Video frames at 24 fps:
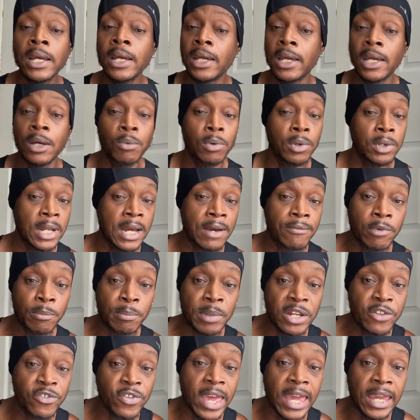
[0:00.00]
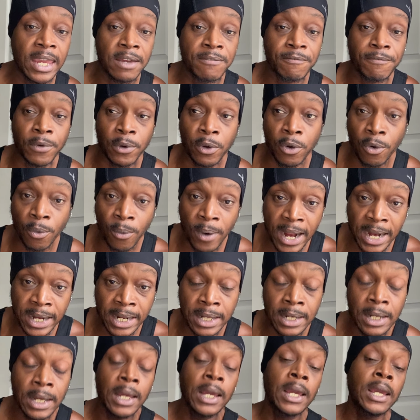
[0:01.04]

It will never be taken for granted,